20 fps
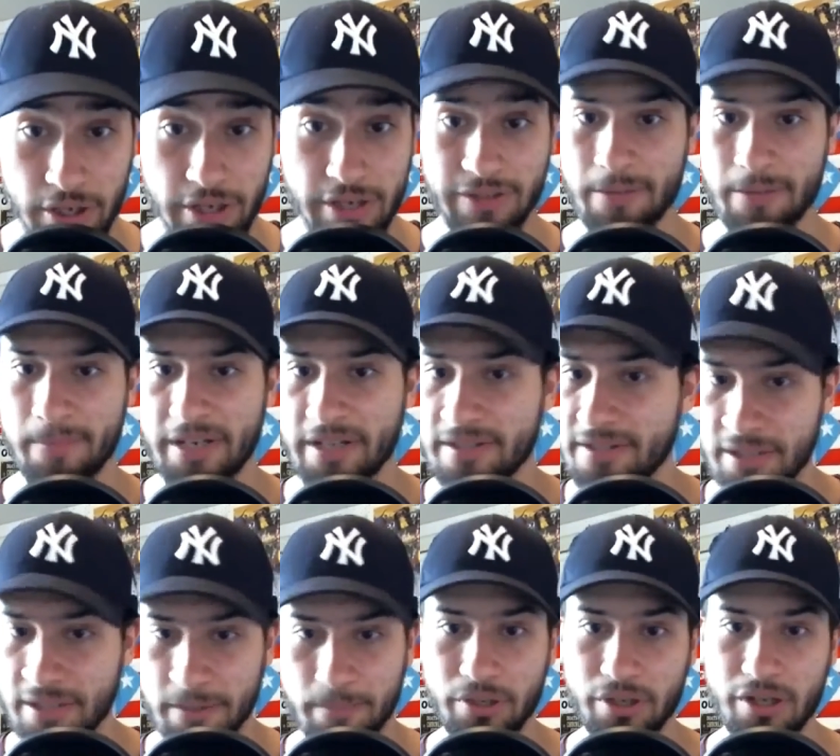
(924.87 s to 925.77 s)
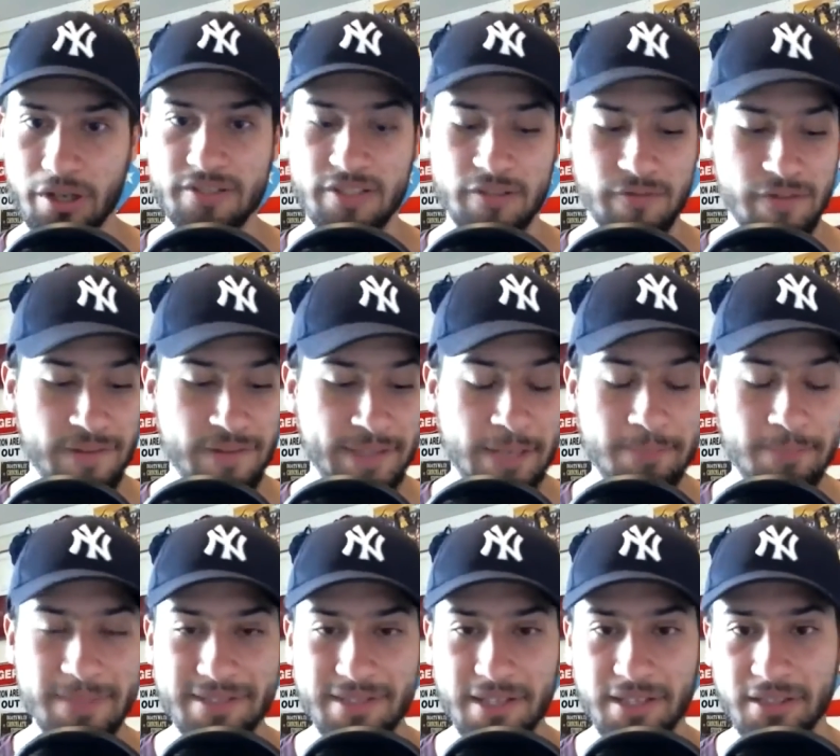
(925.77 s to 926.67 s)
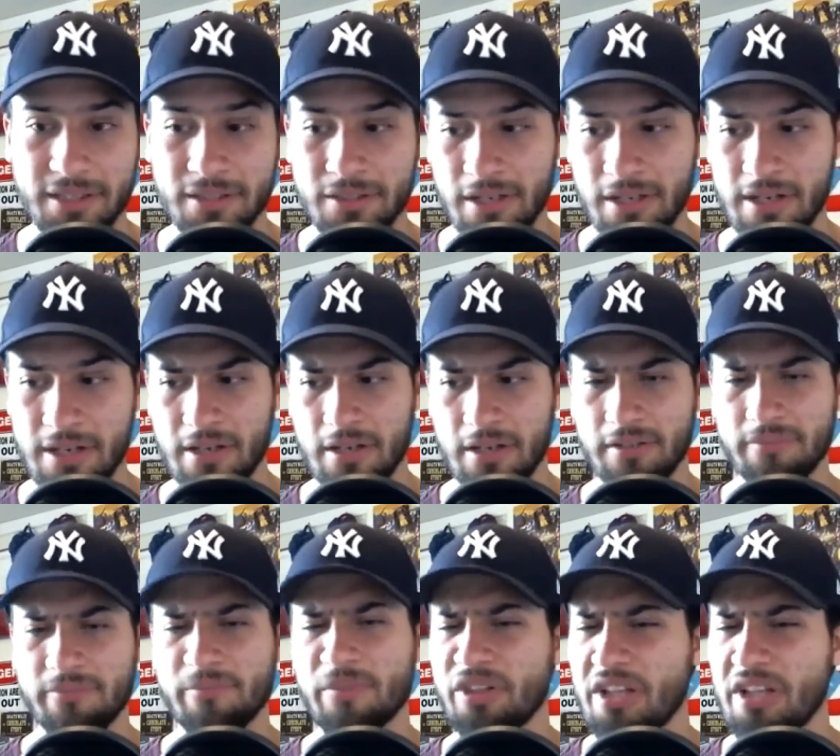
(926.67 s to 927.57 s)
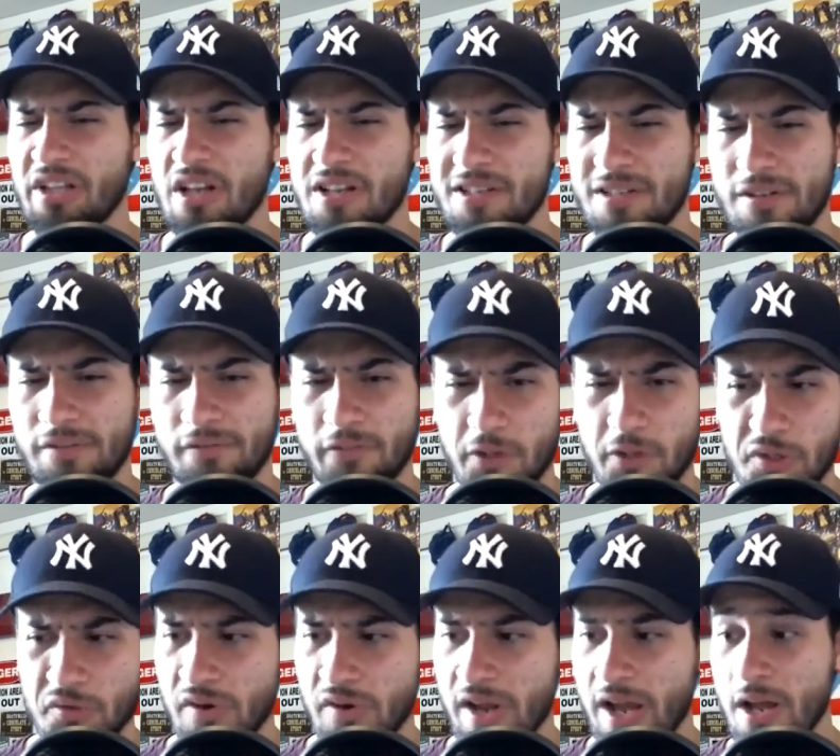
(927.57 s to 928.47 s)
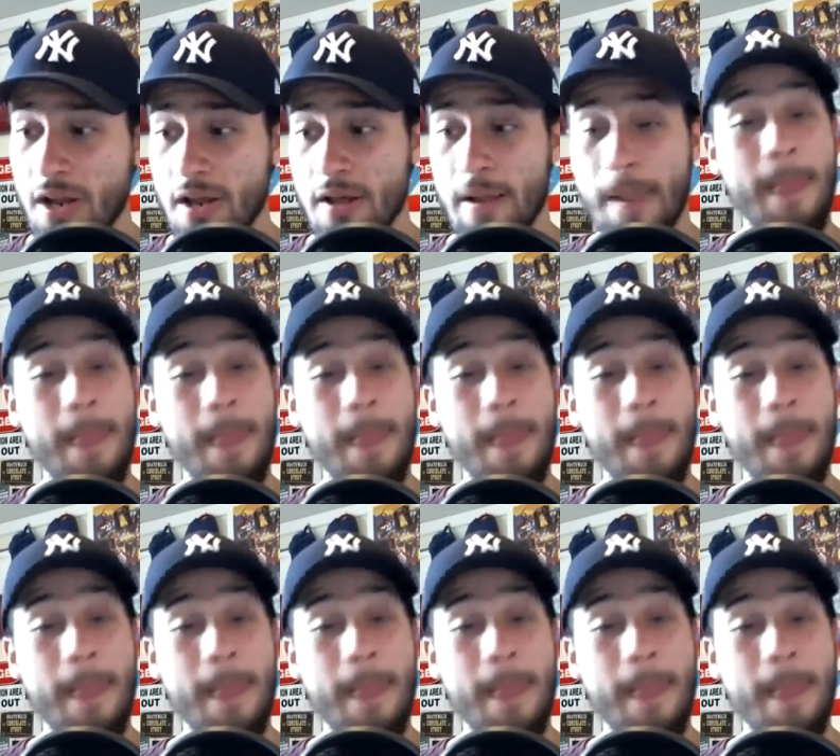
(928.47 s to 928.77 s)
They made it to the playoffs, if I'm not mistaken, but they lost in the first round.